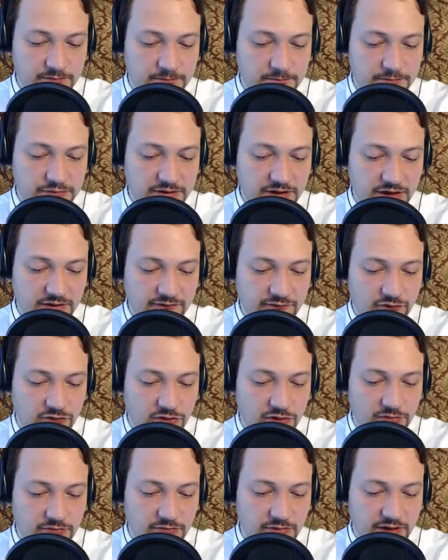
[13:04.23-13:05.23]

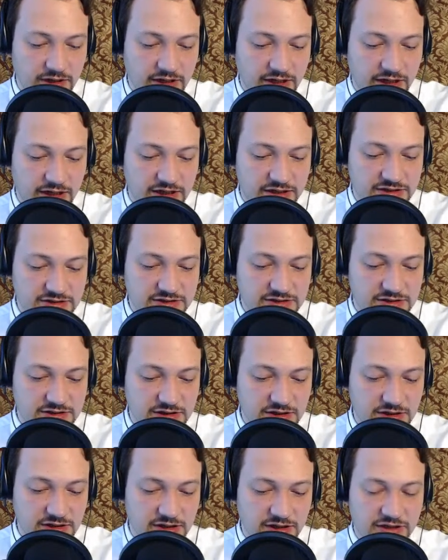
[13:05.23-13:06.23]
platform as
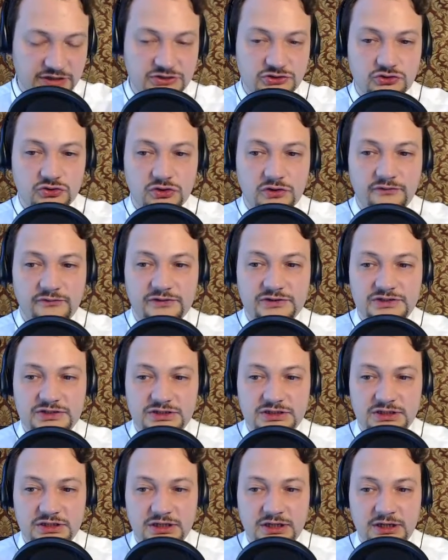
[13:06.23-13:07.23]
a
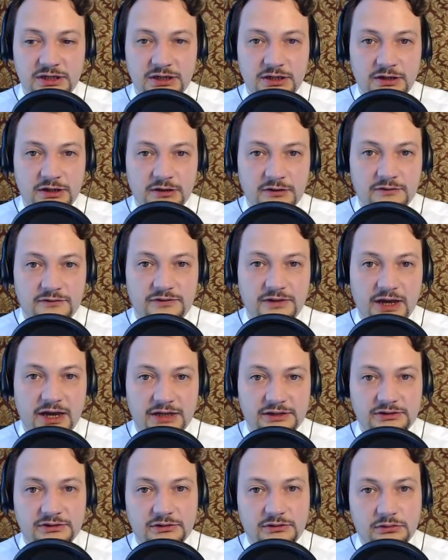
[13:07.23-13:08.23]
service
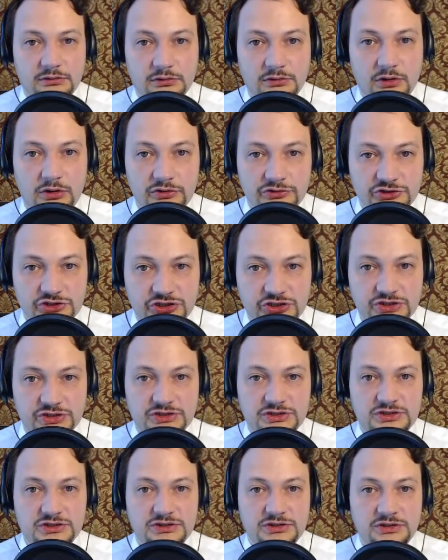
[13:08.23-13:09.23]
that
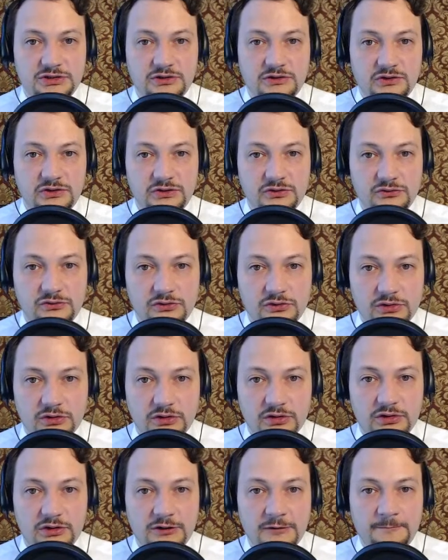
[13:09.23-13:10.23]
launches
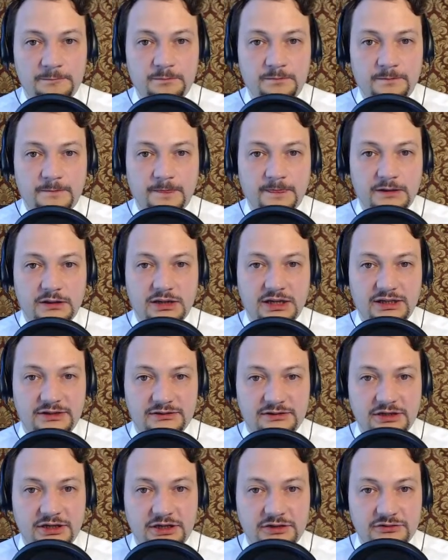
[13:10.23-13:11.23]
your
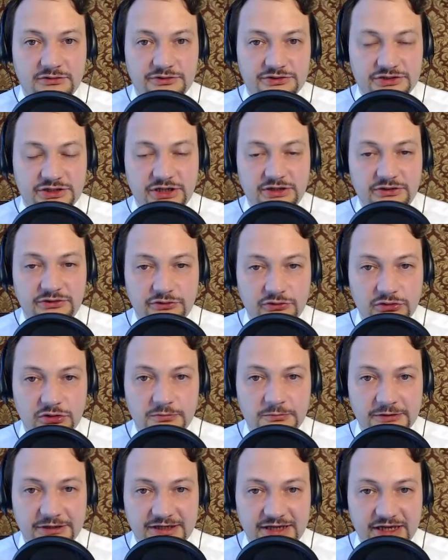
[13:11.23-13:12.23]
containers and your
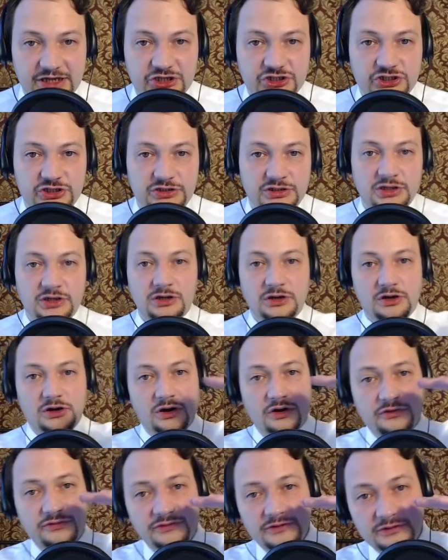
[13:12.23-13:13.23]
application
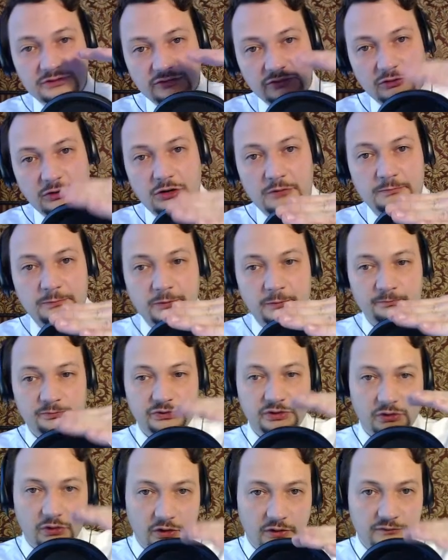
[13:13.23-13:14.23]
on the top
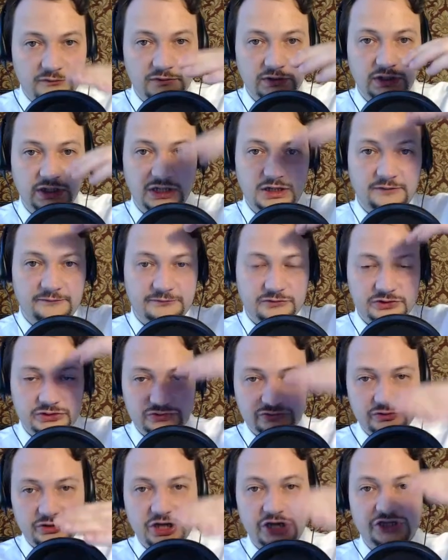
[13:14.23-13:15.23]
of
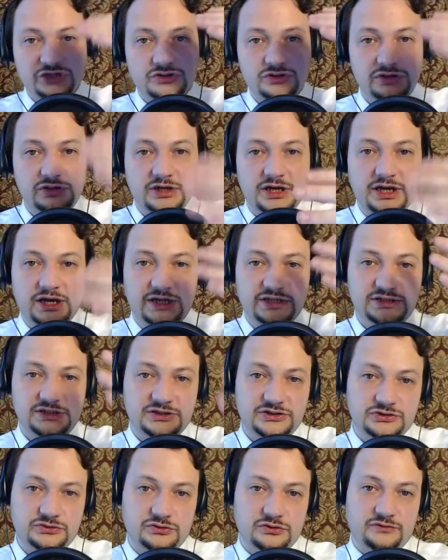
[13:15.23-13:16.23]
infrastructure as a
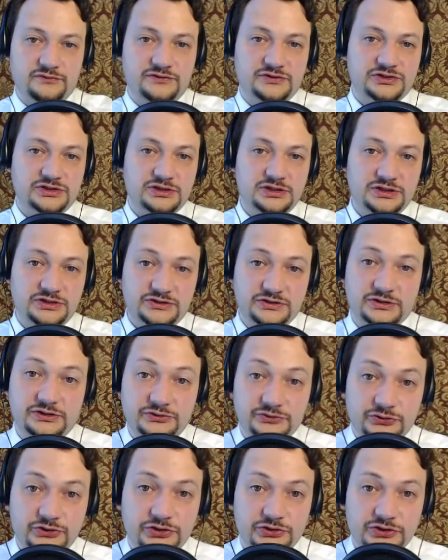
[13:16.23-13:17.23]
service
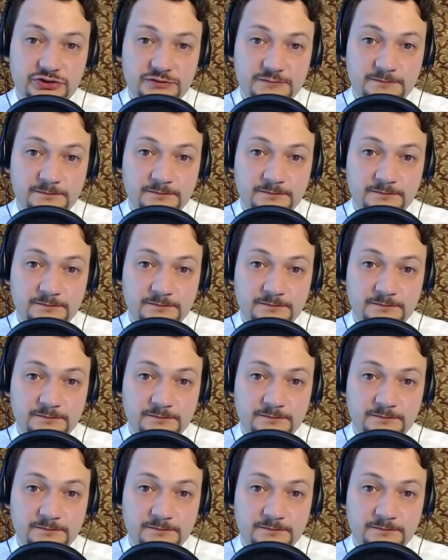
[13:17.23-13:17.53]
solutions.